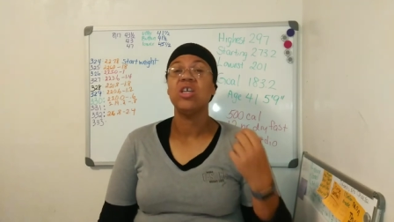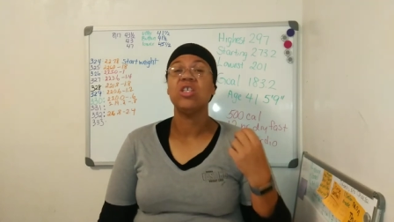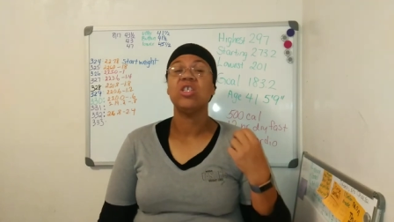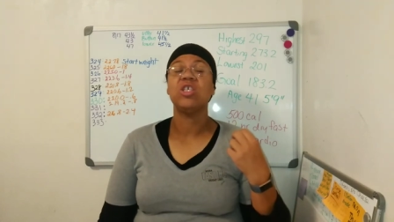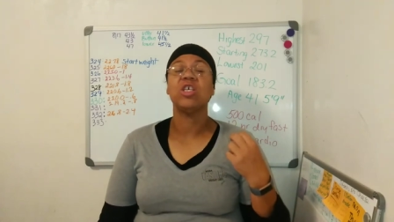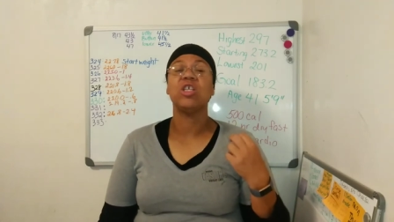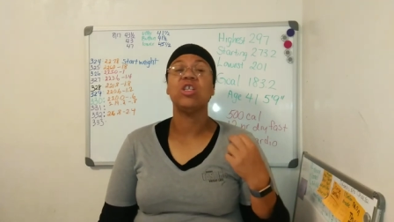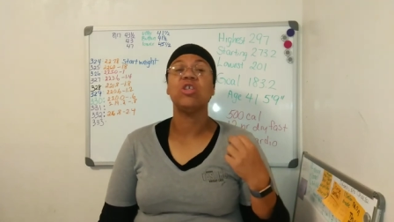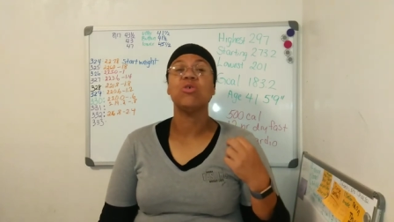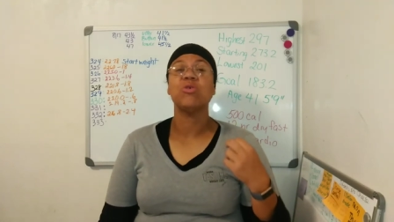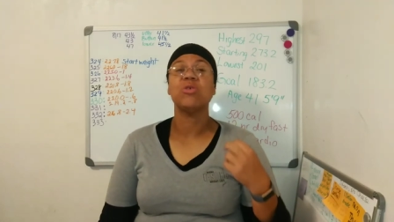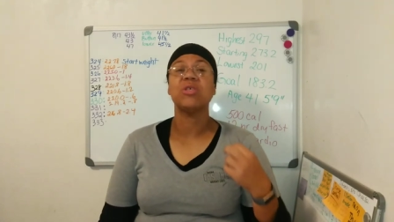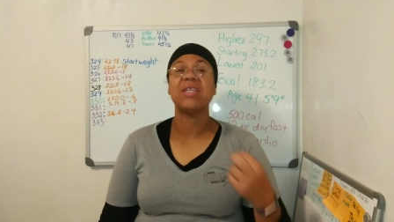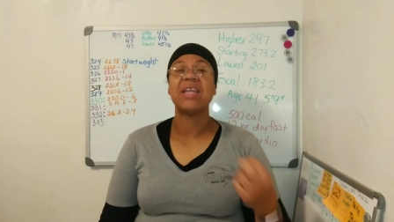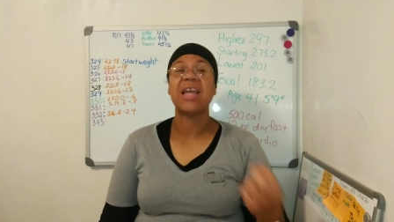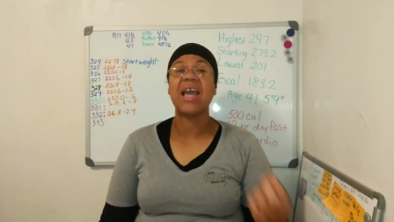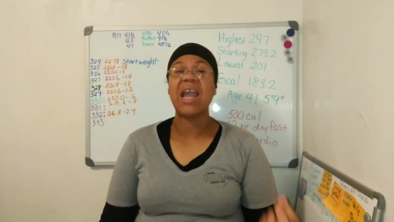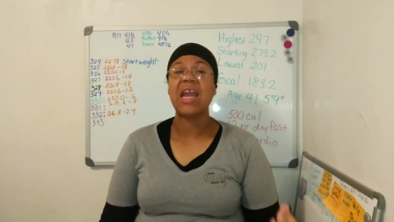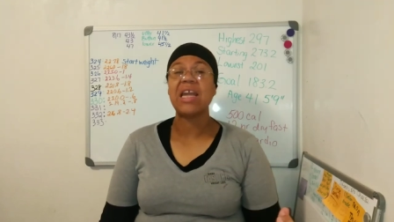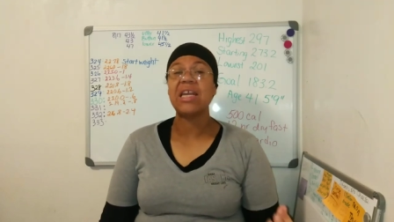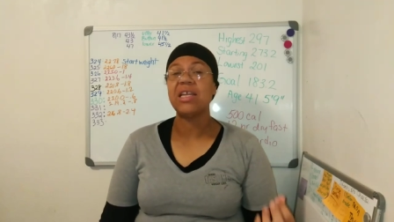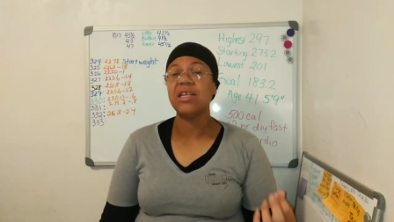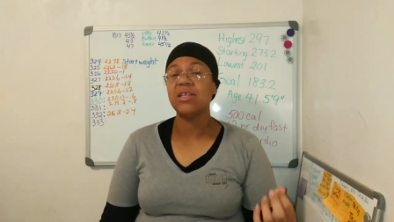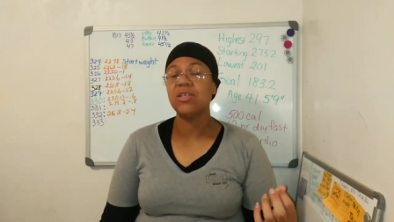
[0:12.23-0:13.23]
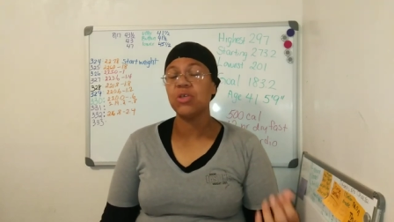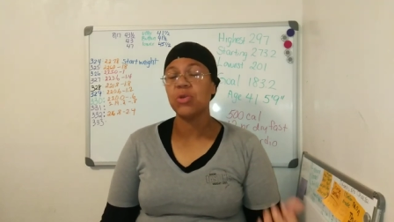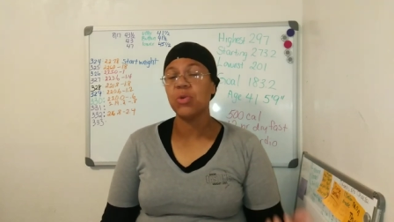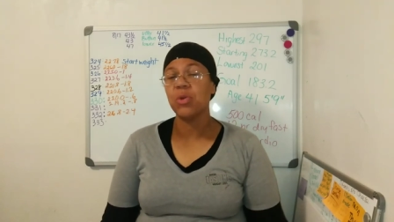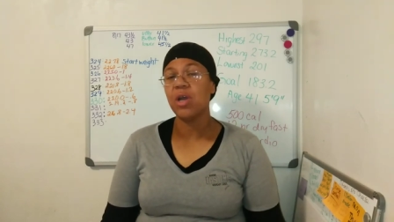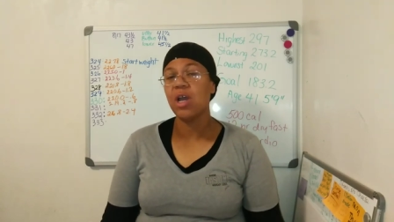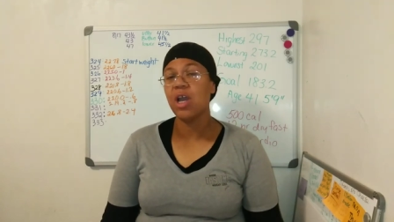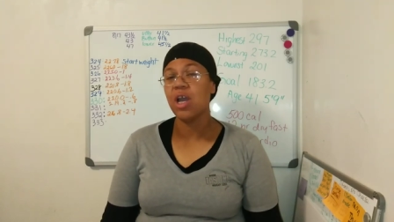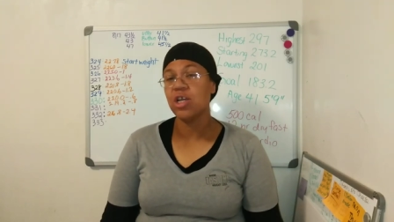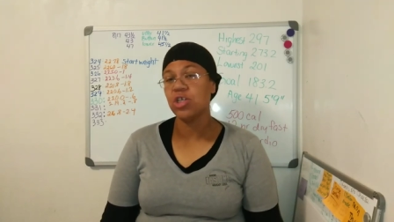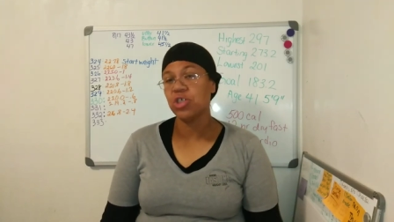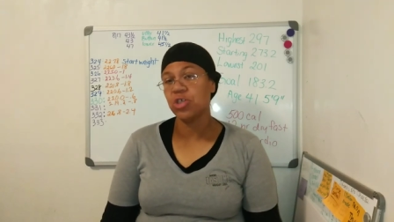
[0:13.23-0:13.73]
to lose 90 to
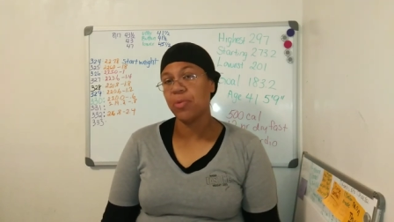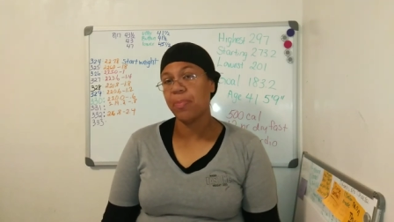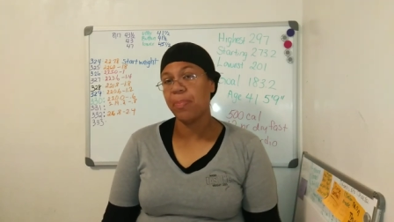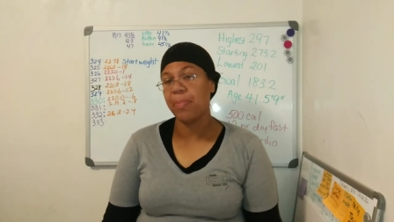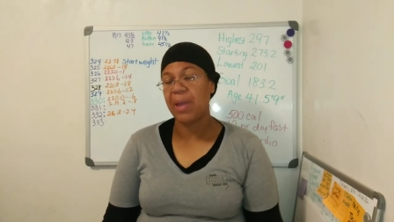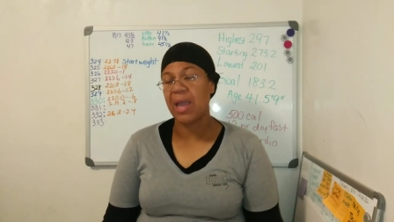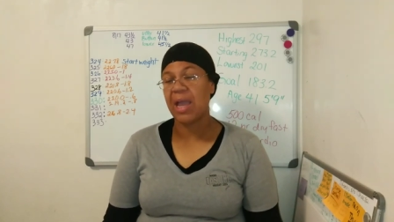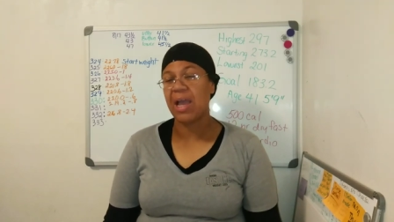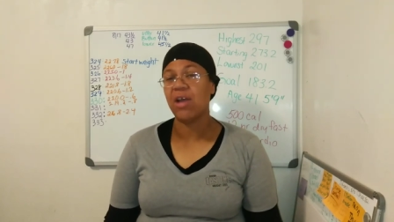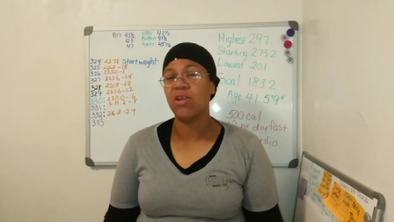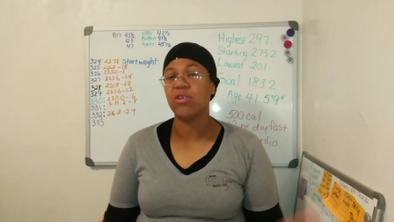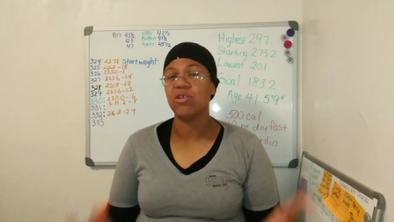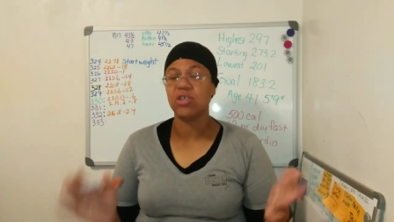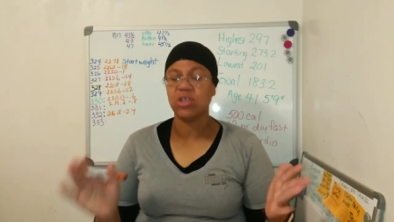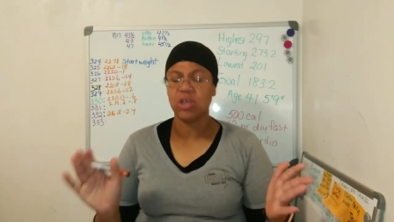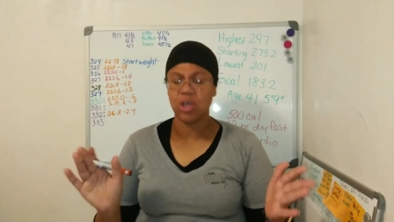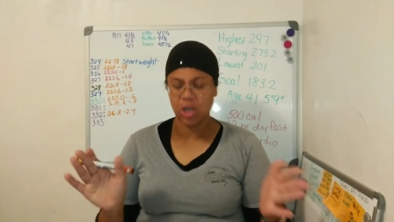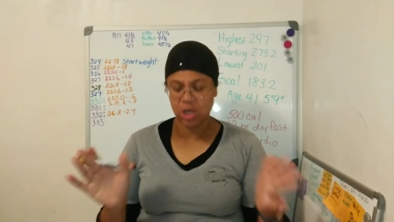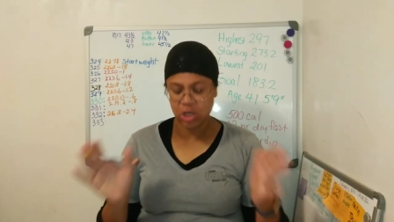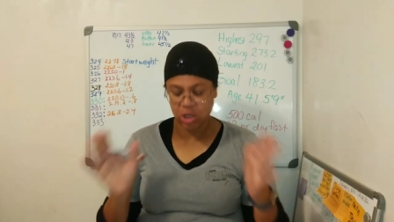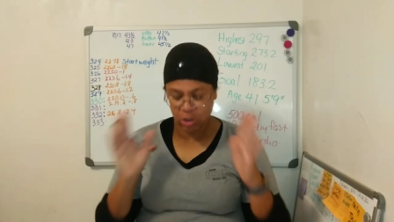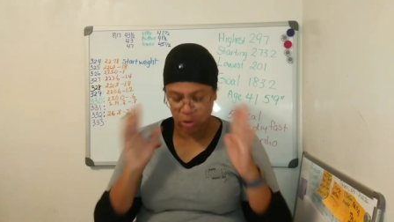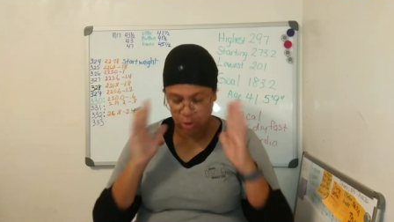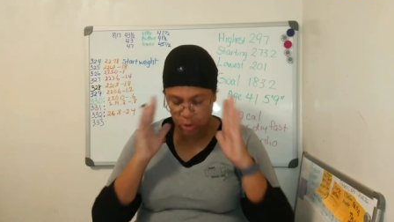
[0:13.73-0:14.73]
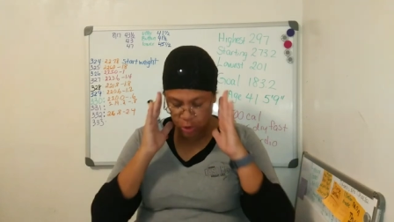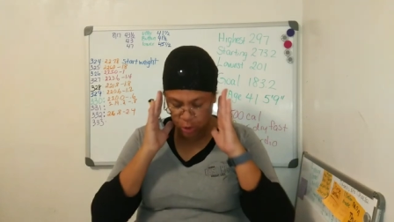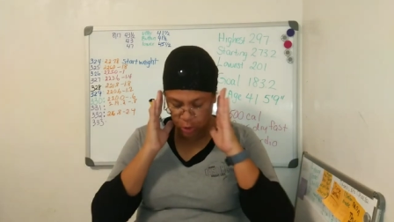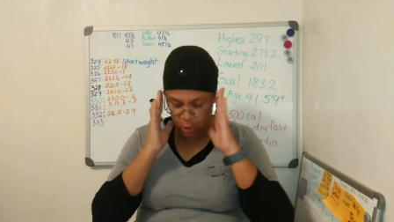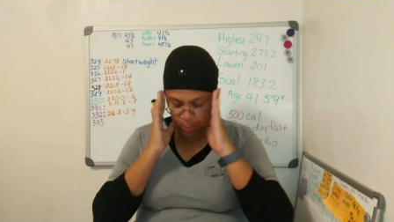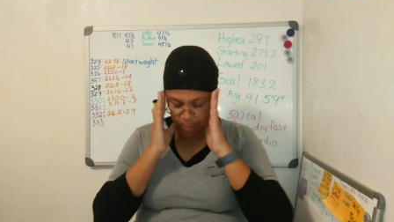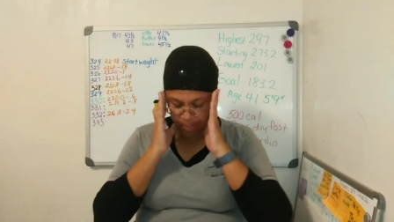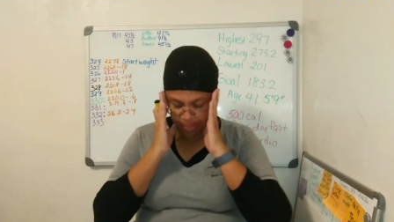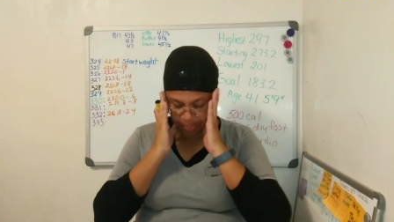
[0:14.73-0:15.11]
100 pounds on YouTube.